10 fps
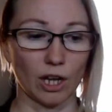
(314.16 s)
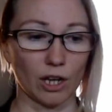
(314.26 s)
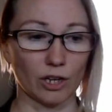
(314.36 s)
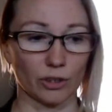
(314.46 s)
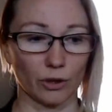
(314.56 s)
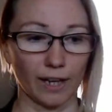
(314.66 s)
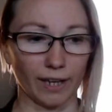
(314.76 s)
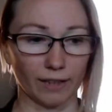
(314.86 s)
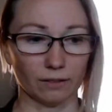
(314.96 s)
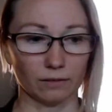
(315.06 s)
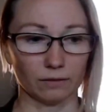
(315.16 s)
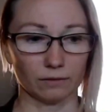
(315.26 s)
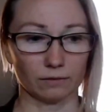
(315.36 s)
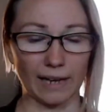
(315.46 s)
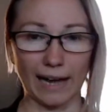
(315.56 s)
So then,
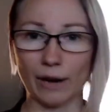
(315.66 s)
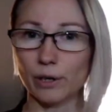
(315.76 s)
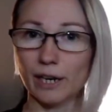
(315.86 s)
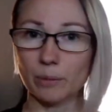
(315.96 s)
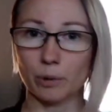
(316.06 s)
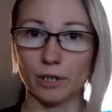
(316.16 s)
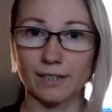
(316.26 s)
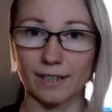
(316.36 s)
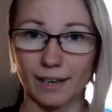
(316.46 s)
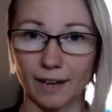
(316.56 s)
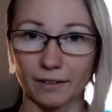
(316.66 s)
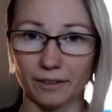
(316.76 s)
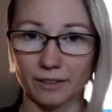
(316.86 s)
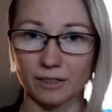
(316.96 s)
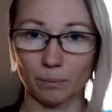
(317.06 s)
how did I put it
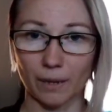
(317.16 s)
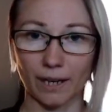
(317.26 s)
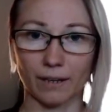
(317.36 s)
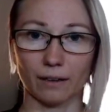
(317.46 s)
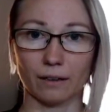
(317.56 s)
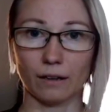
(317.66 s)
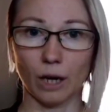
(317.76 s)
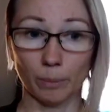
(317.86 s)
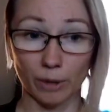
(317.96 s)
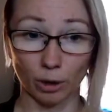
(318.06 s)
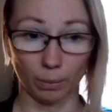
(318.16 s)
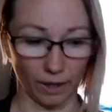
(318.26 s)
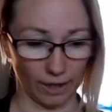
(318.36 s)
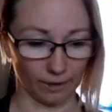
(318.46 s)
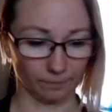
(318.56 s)
together to make a meal
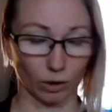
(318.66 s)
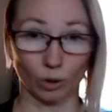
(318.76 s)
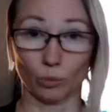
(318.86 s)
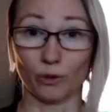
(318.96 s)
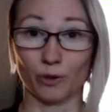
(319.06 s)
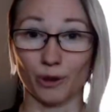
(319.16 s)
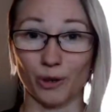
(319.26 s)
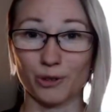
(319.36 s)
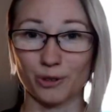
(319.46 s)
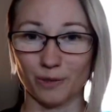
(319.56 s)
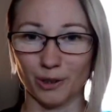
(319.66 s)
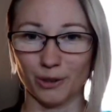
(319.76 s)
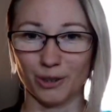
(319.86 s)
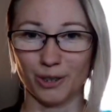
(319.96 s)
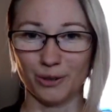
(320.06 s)
plan? Well, for those of
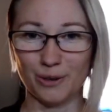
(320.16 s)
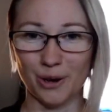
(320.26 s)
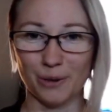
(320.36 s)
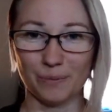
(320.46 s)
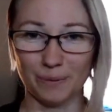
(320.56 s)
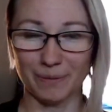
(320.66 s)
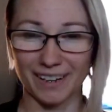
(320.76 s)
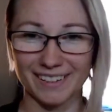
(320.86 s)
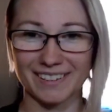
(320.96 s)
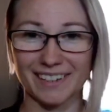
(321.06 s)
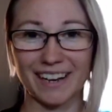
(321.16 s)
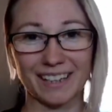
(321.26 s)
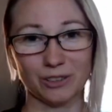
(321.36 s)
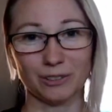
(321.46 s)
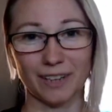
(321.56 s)
you who know me best,
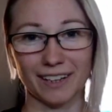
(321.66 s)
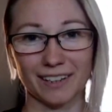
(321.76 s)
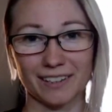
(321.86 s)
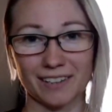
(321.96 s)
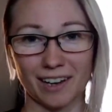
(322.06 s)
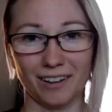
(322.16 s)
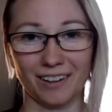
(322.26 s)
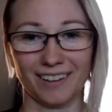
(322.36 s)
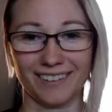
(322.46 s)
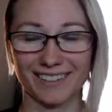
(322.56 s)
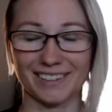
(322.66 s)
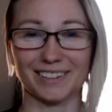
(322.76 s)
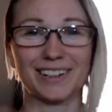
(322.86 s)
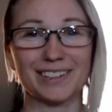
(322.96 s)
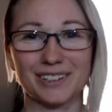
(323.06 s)
I do like Excel.
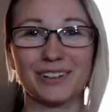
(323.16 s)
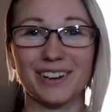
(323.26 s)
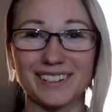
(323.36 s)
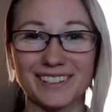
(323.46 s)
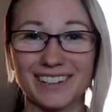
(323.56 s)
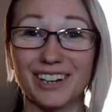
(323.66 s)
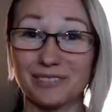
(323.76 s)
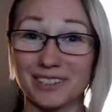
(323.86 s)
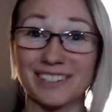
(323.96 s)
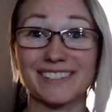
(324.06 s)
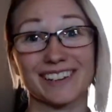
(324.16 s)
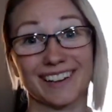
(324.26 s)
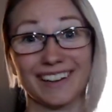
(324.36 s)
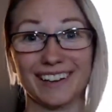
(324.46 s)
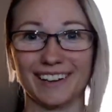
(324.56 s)
So let's go on Excel because
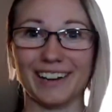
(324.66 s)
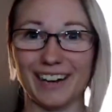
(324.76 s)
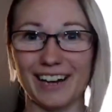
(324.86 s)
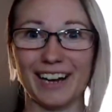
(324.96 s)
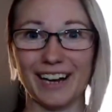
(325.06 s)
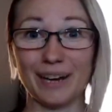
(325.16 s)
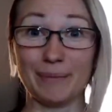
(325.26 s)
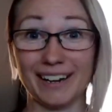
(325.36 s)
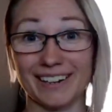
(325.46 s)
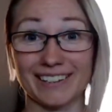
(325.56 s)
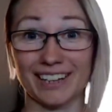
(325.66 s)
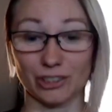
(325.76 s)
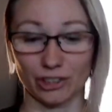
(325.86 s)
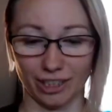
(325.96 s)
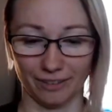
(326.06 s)
I made an Excel
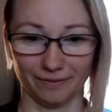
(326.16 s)
sheet.